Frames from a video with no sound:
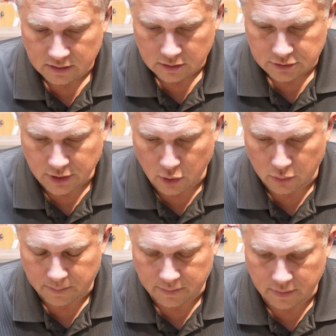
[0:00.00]

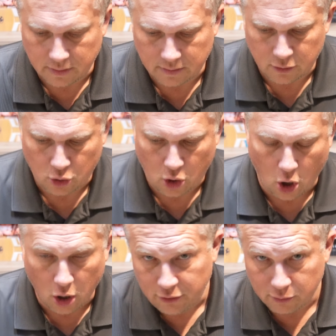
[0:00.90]
So
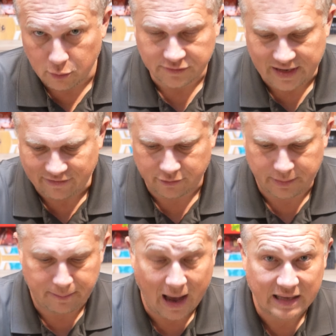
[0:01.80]
all your moves have to
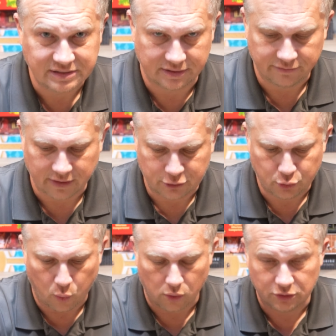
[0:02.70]
be positive, like
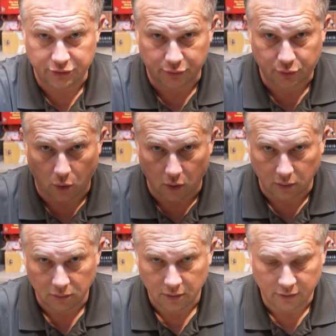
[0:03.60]
towards your
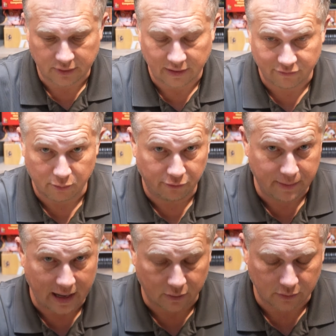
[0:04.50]
goal. You can never move
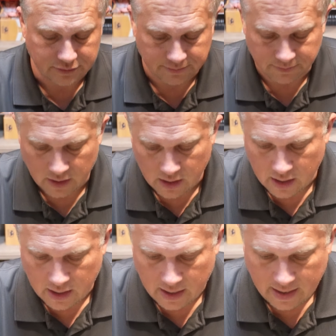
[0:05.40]
backwards.
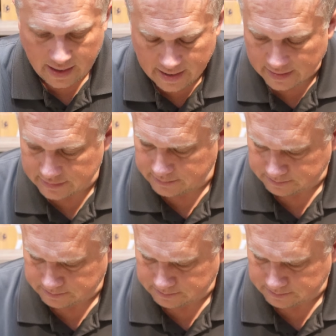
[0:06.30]
And